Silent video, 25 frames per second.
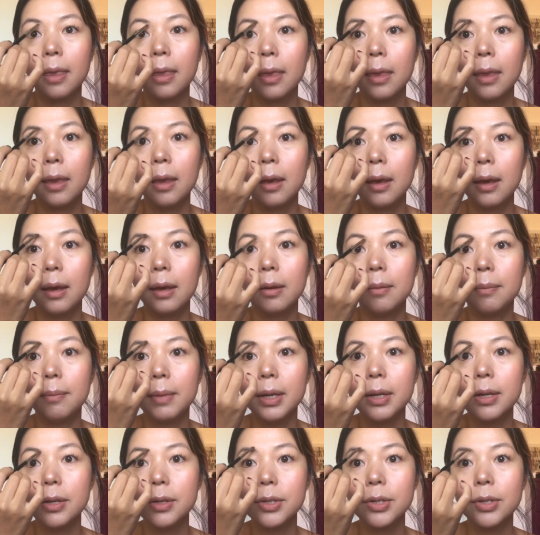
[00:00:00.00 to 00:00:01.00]
and
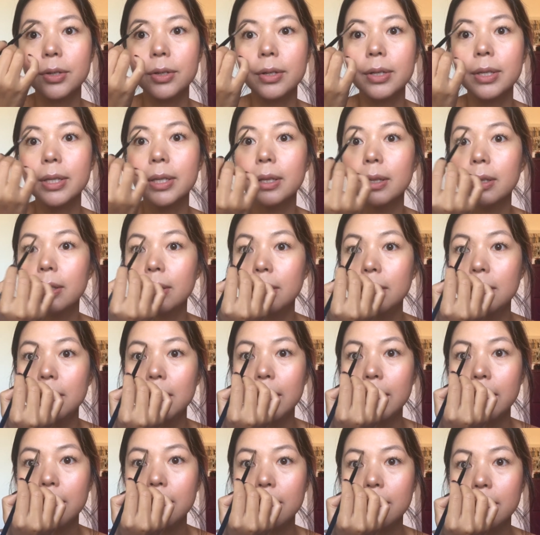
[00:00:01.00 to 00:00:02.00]
making sure it's a little
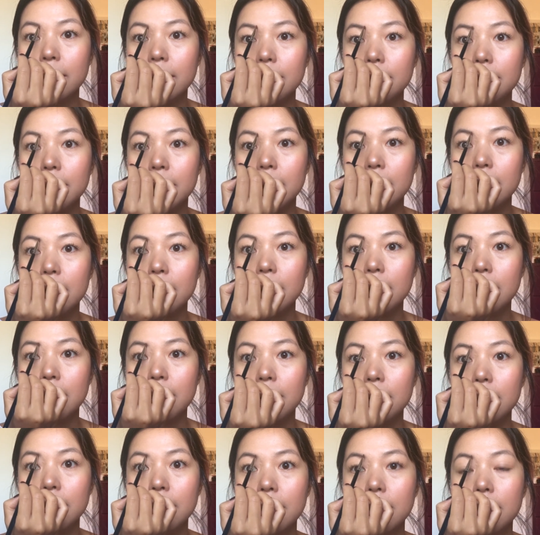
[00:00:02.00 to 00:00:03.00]
lighter in the beginning
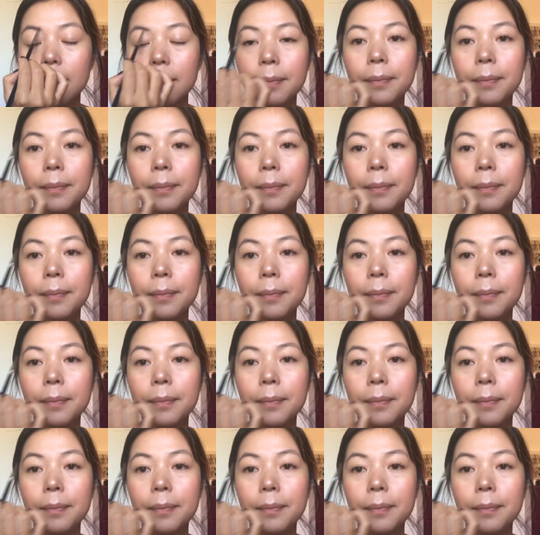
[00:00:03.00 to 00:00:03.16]
here.